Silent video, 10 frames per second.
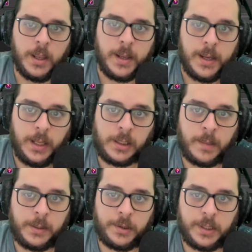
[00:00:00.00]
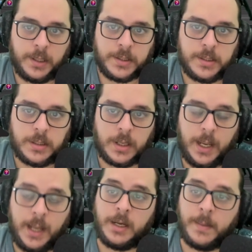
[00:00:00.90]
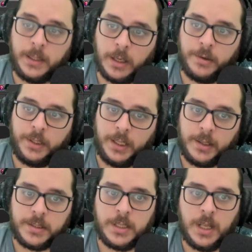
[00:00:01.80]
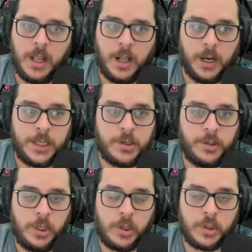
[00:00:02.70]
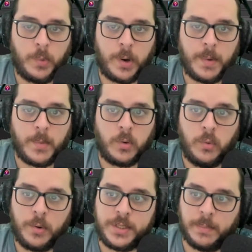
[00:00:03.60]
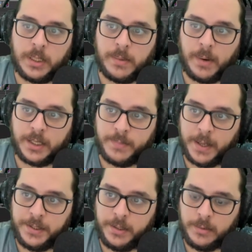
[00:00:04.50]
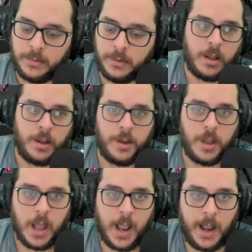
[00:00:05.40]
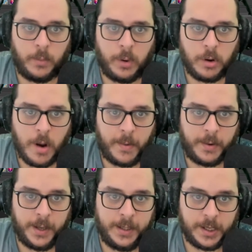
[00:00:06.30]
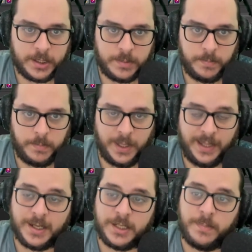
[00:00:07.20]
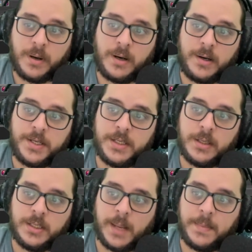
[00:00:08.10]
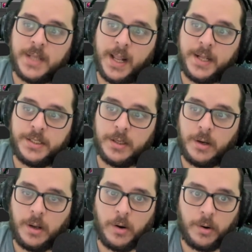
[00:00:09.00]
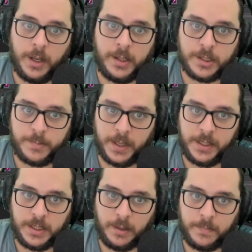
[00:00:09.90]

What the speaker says: Incremental greetings. Incremental greetings. Let's continue the Supermemo course, the pleasurable expansion, and we will cover intersparse, subsets, or interspacing.